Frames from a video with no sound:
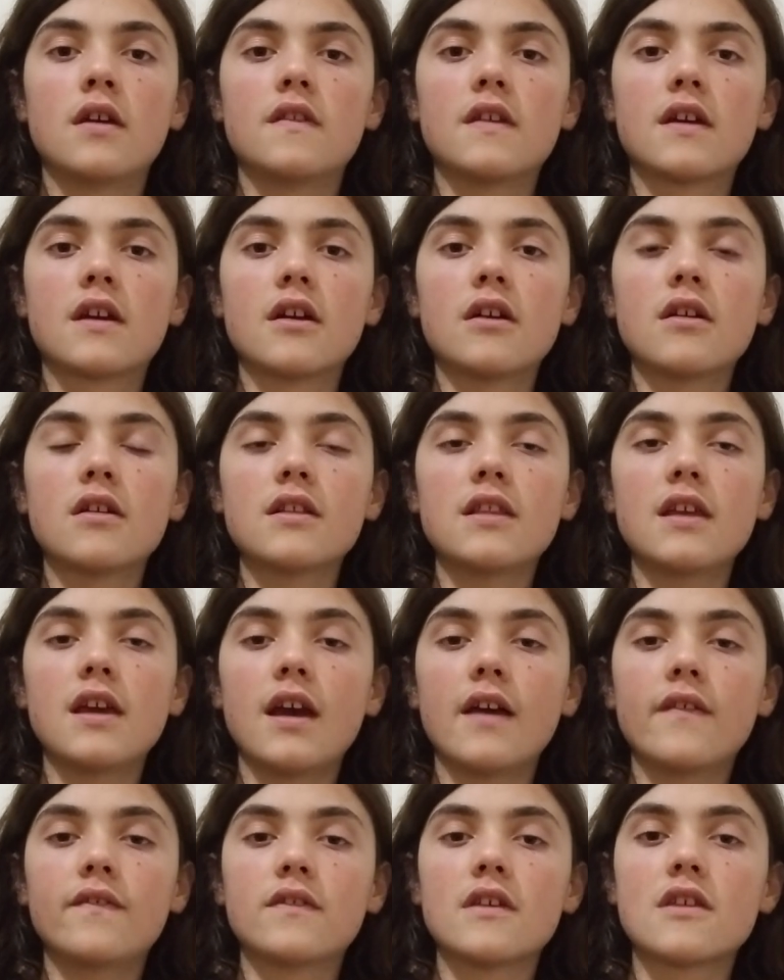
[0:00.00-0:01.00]
They currently
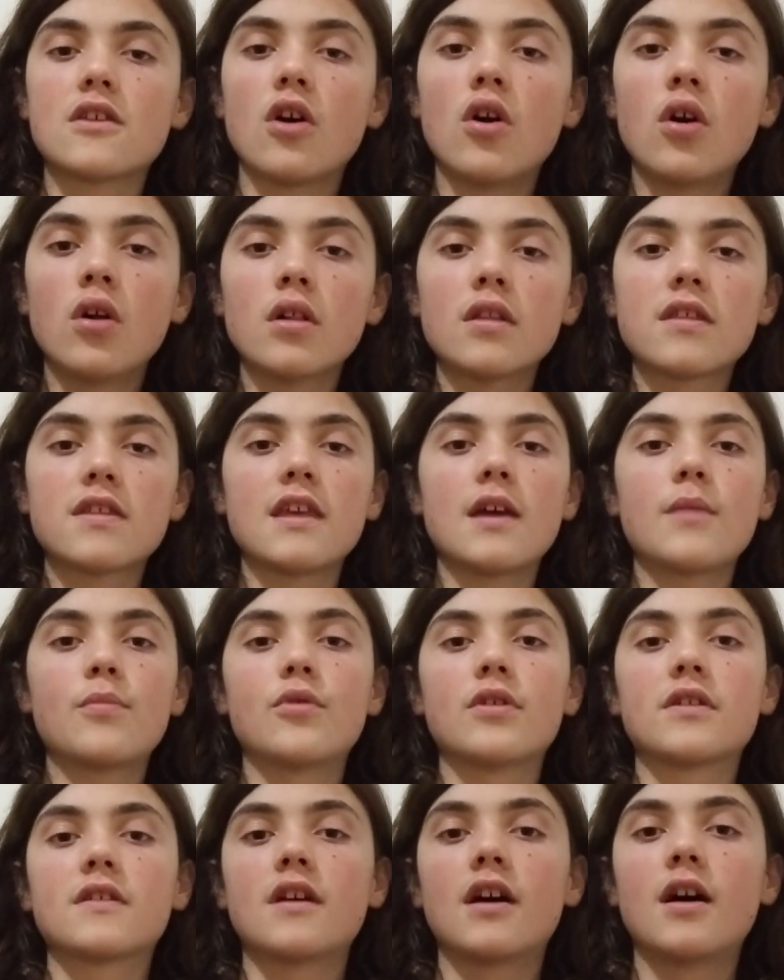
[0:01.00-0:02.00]
have this whole
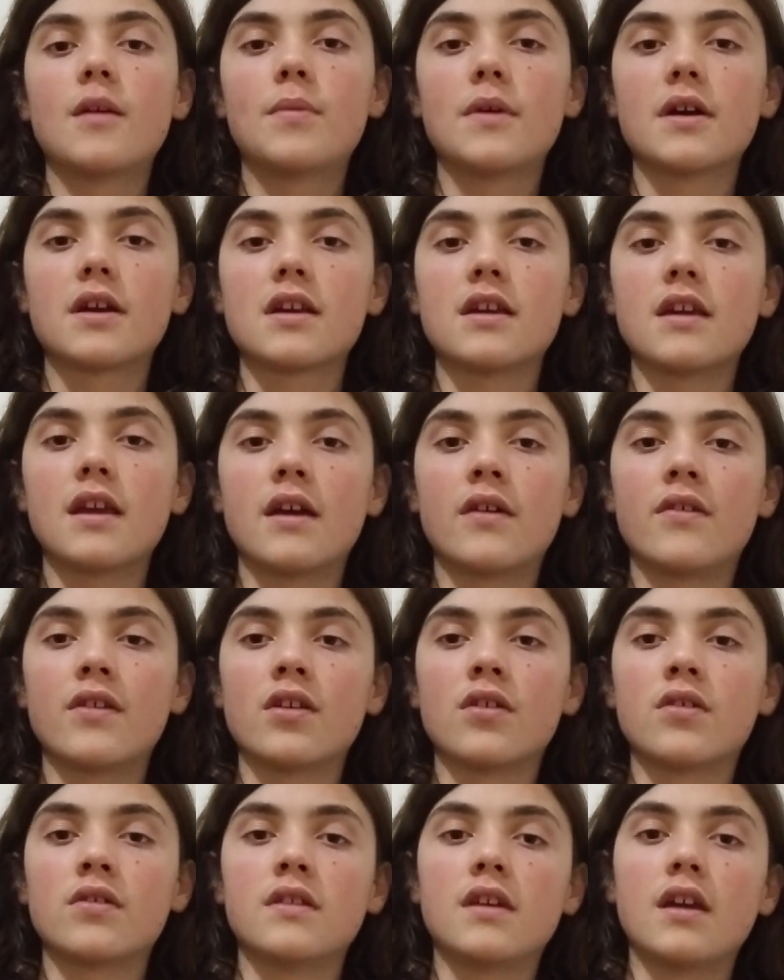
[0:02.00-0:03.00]
separate car parking
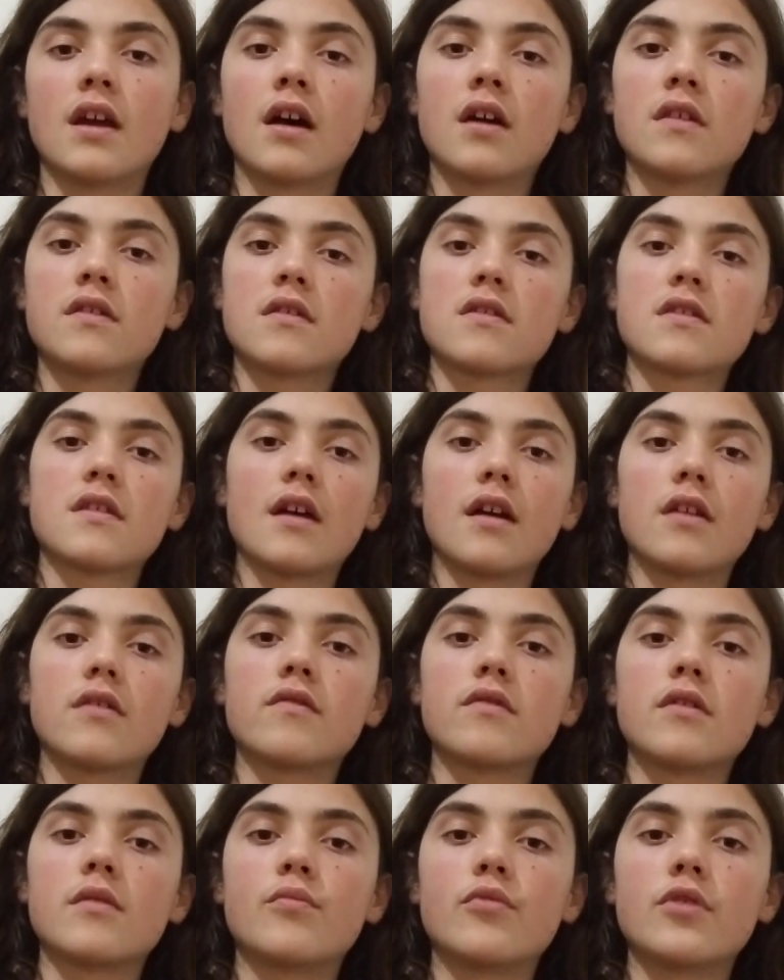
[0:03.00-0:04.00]
area on the other side
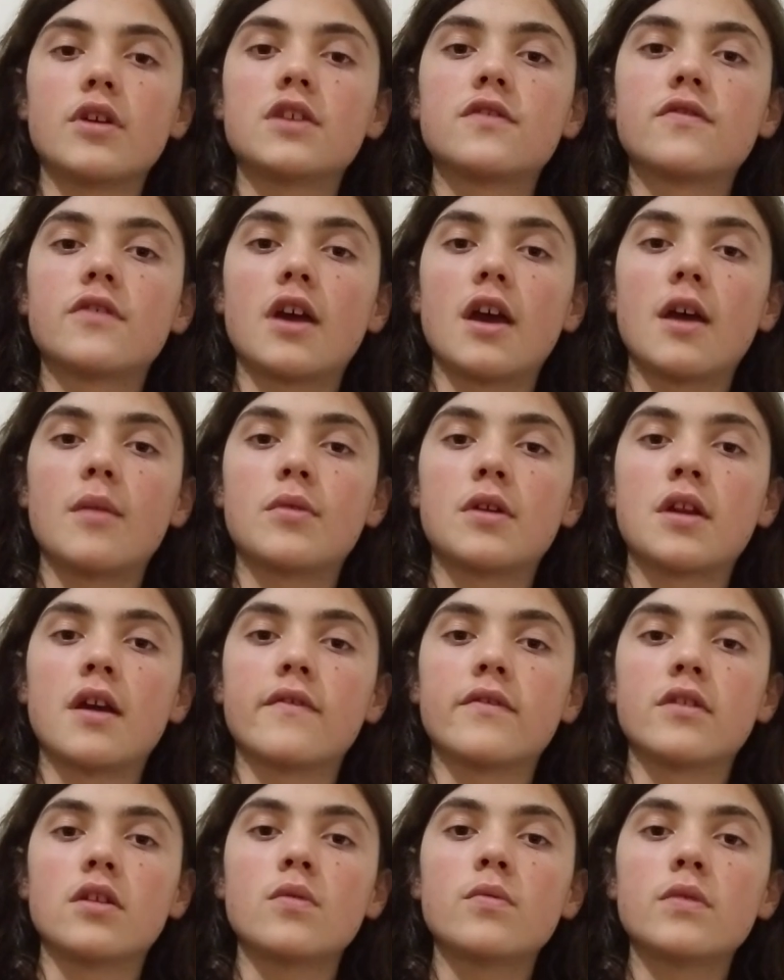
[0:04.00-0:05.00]
of the bridge for Hebron
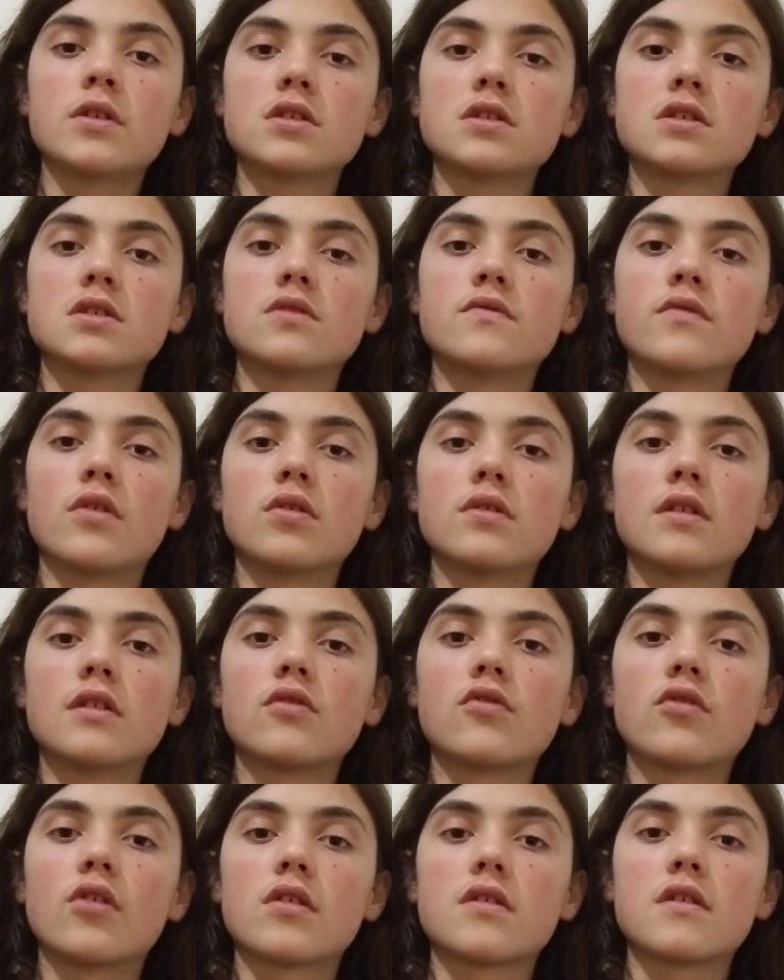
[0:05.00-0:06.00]
Avenue, which is the road
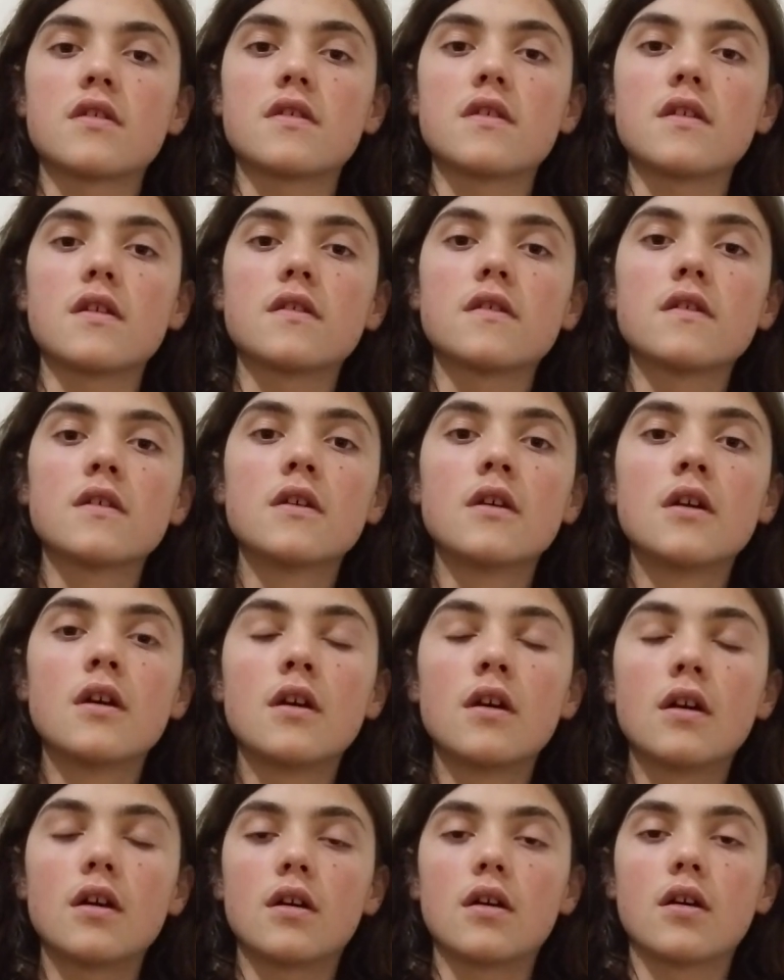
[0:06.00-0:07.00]
that crosses it
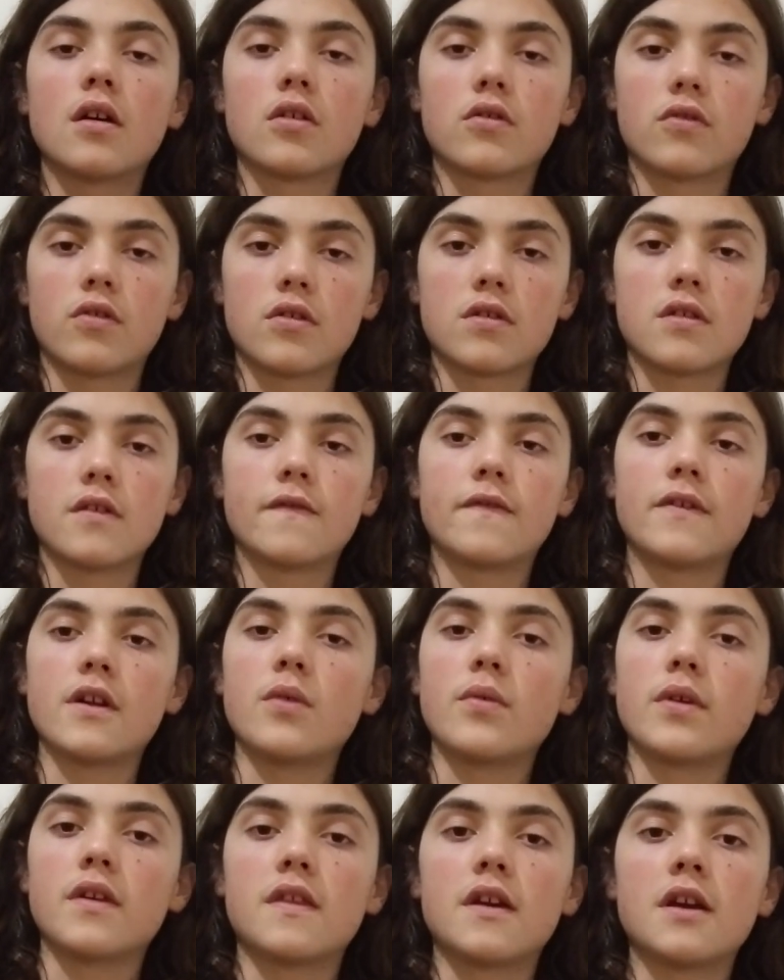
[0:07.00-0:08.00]
across the
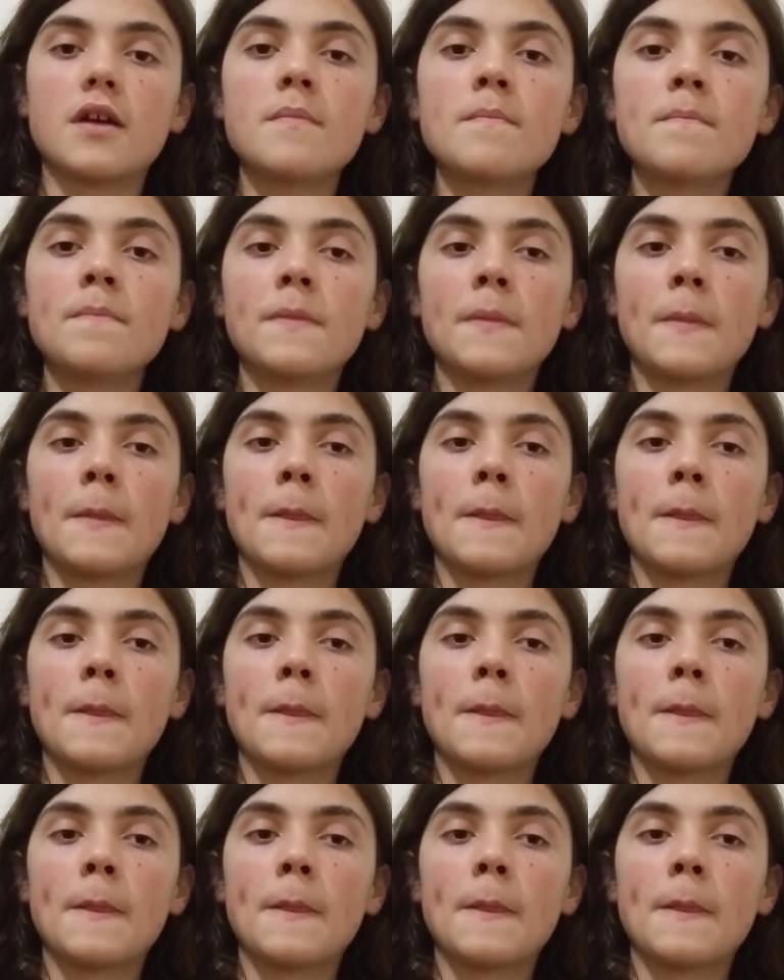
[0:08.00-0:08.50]
freeway there.